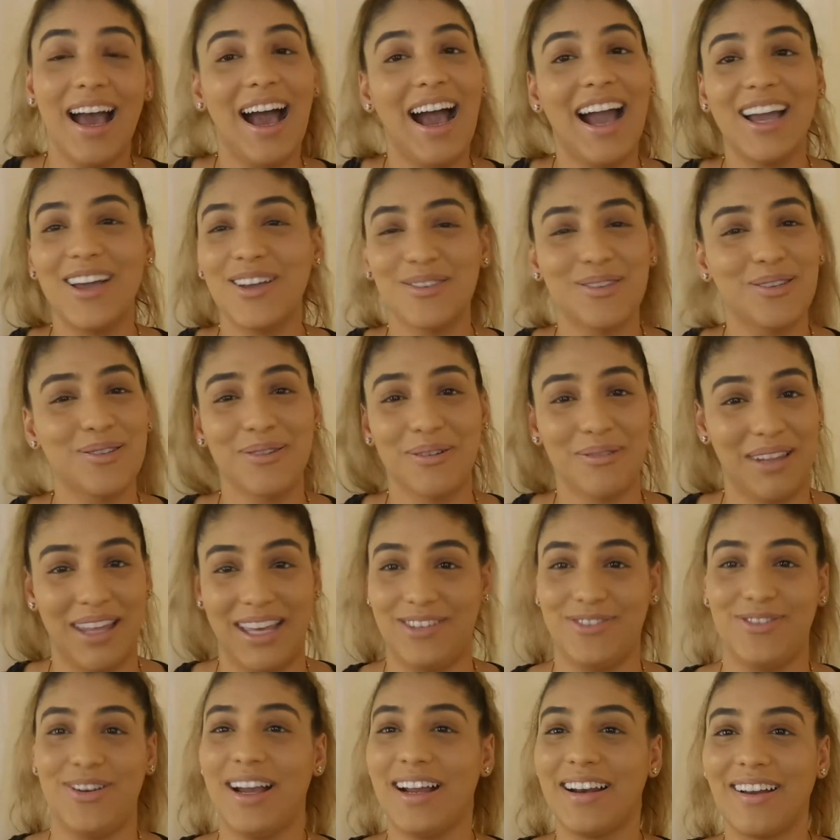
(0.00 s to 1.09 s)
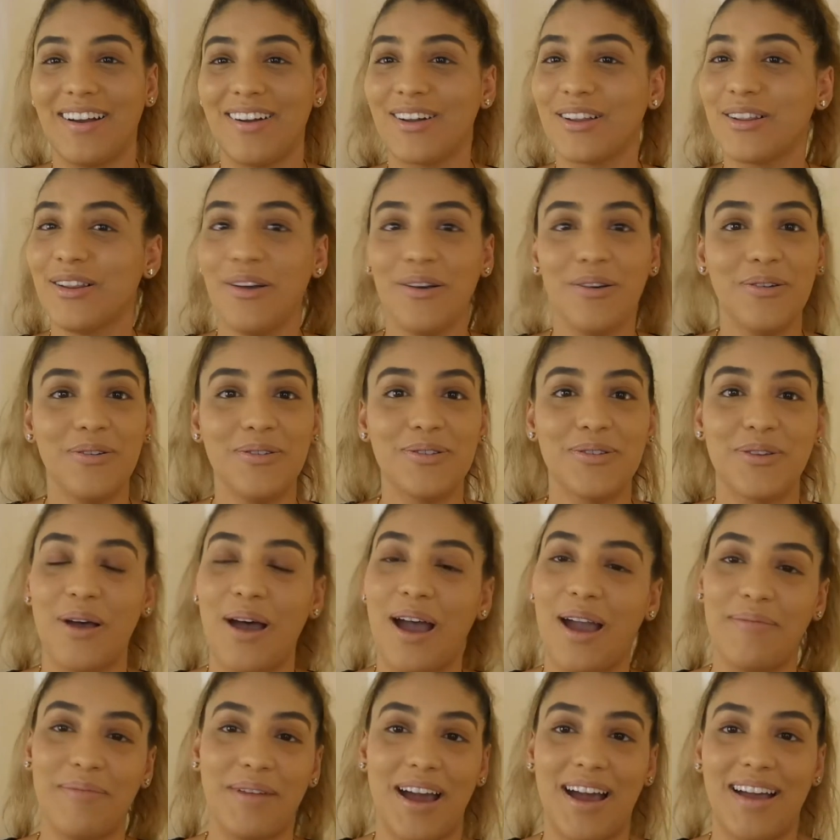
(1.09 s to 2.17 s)
I also don't like trying on clothes, so
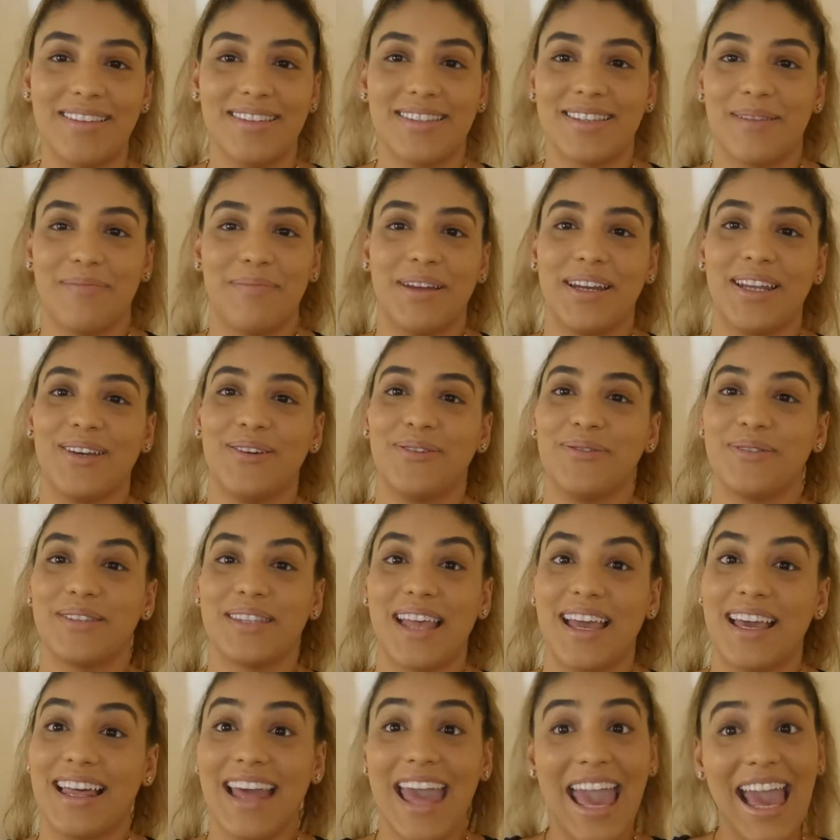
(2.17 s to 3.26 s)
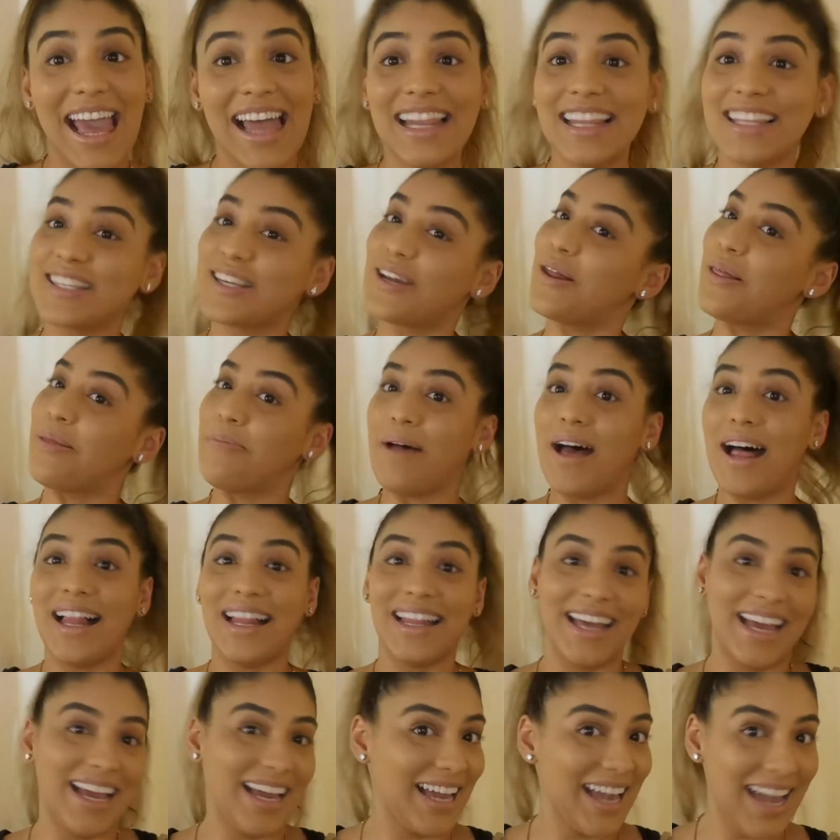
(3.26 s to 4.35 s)
I'm not somebody who's like, hey, let's go to the mall
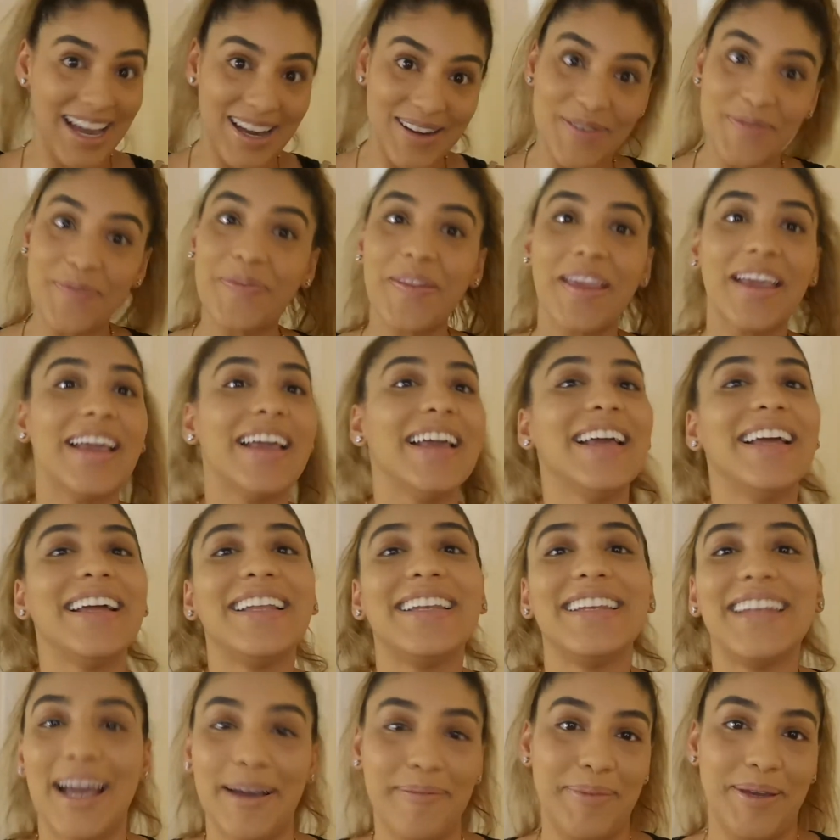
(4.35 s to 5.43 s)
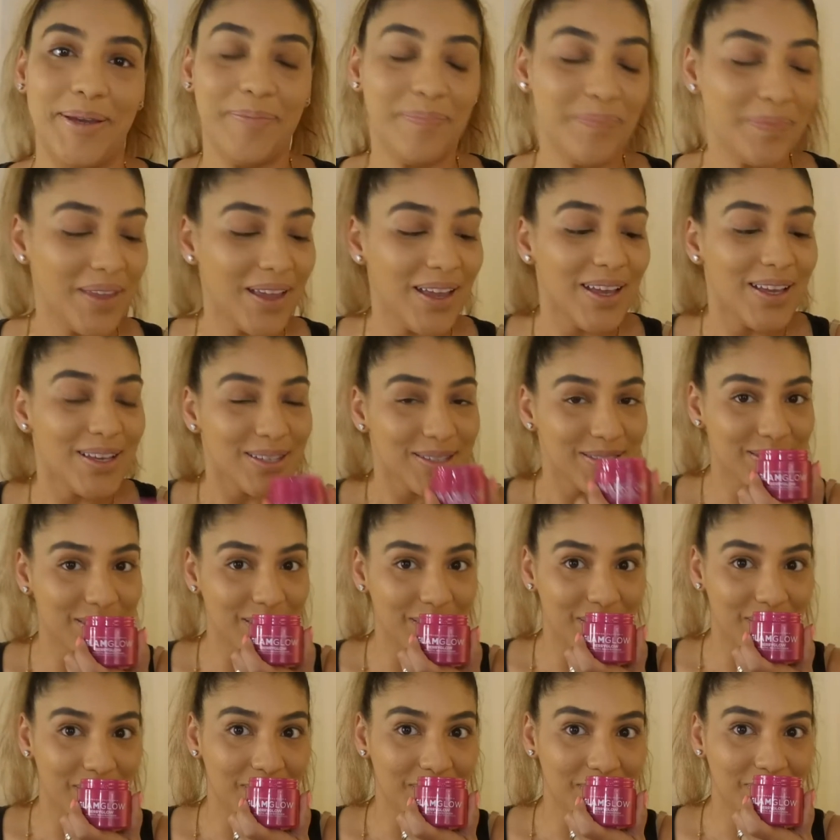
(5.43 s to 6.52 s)
and hang out. Not me.
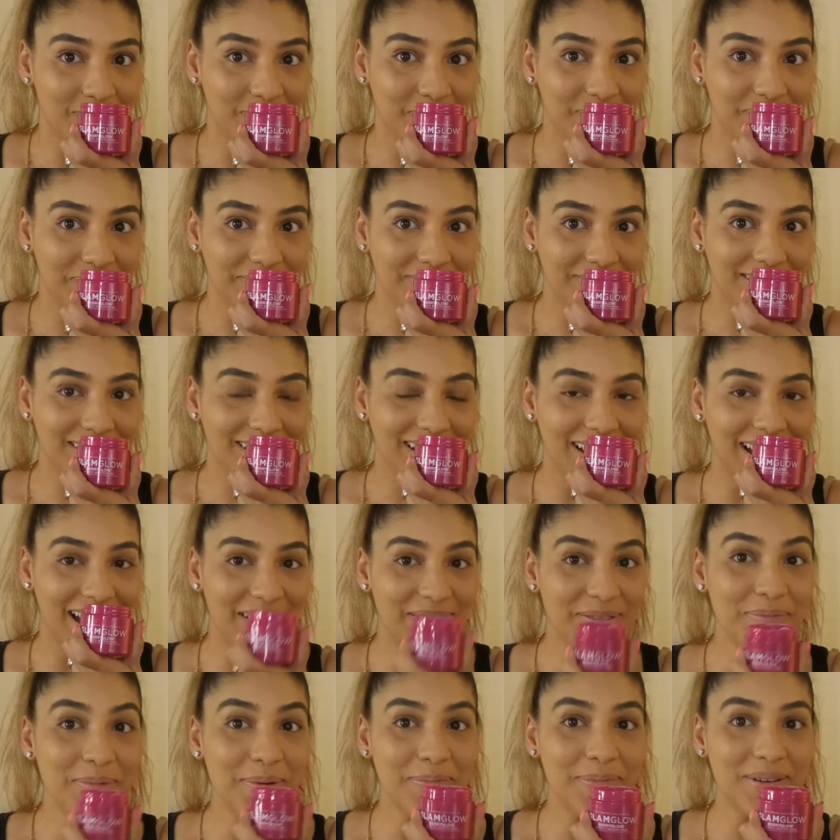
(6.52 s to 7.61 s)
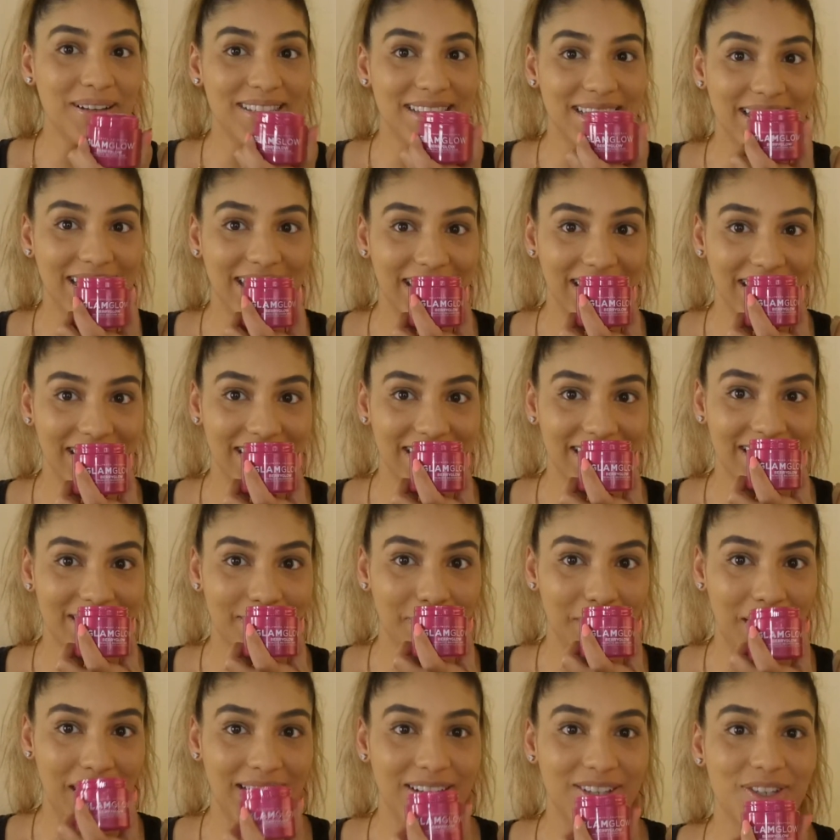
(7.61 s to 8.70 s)
So I remember as a kid, the
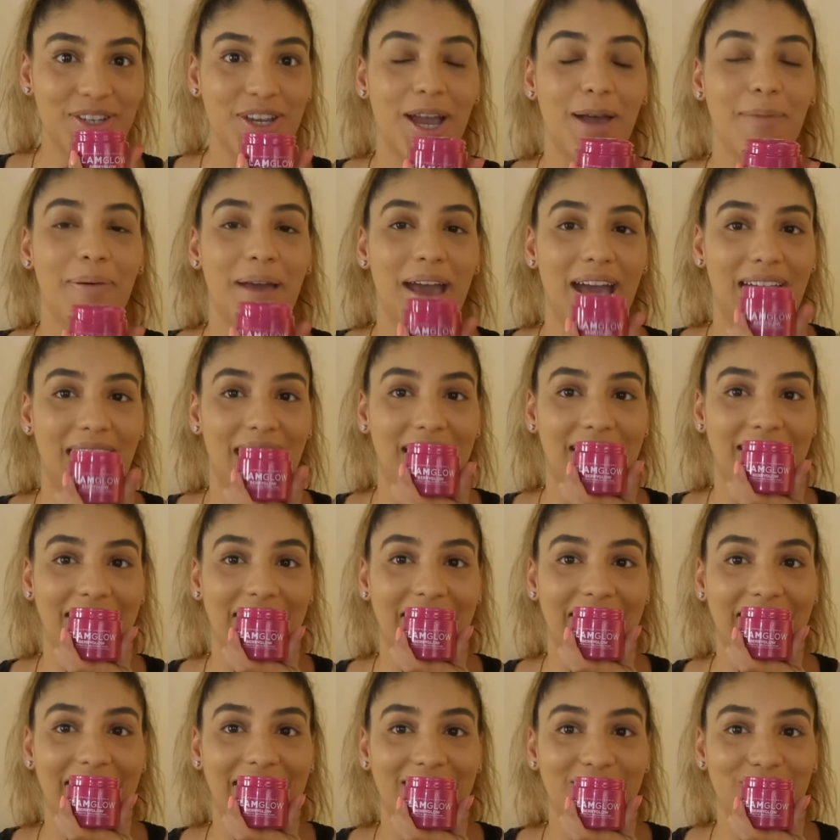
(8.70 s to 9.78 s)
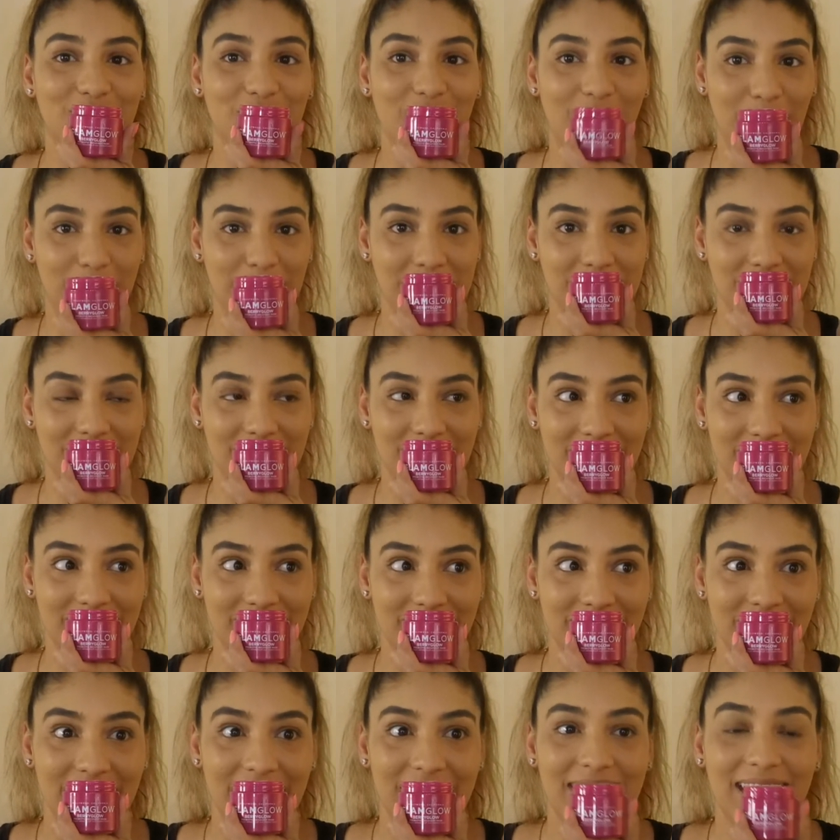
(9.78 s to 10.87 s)
Body Shop had a chapstick
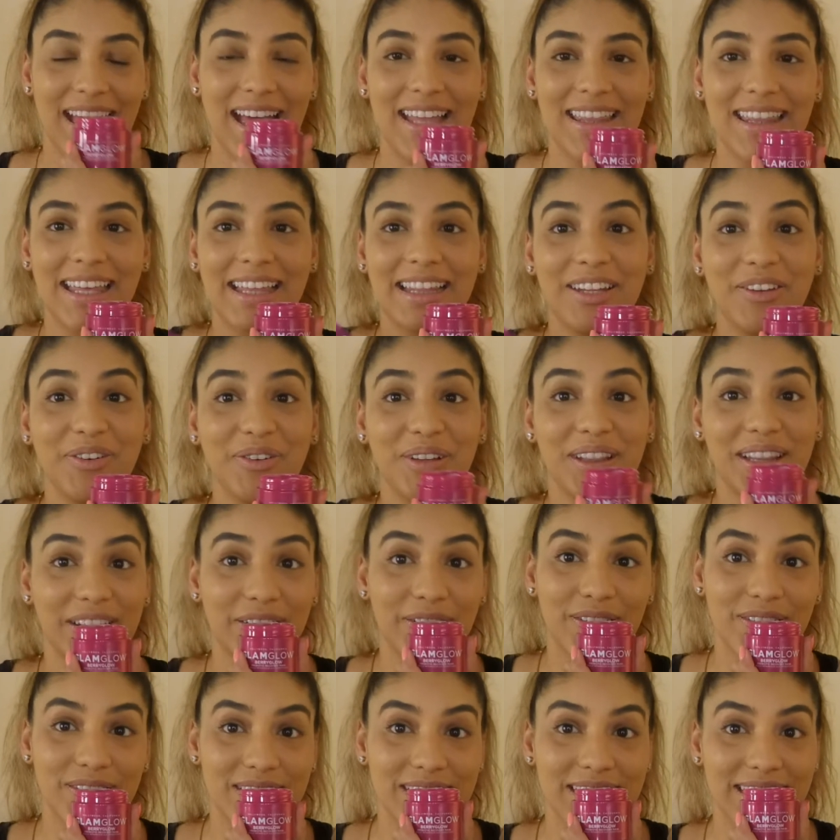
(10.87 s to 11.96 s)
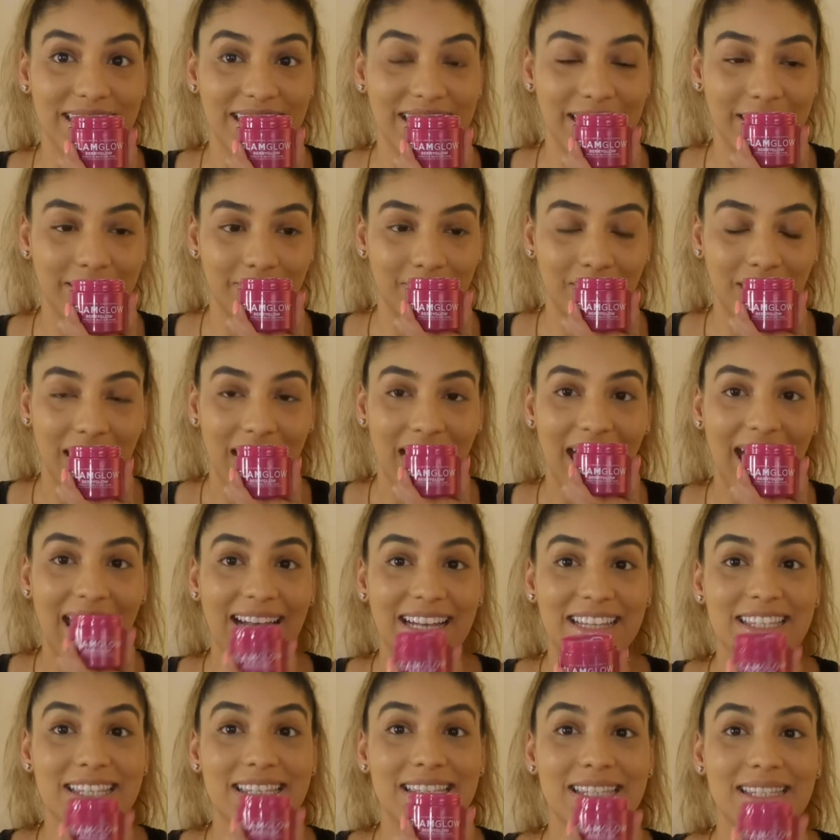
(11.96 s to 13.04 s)
that had like little glitters in it, and
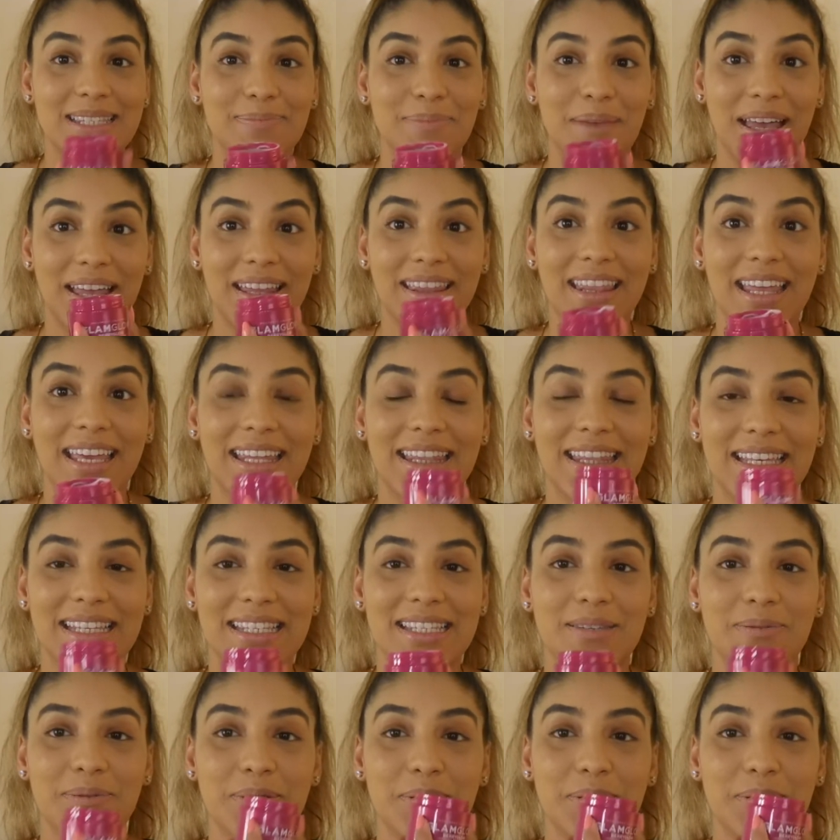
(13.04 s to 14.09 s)
it smelled like this.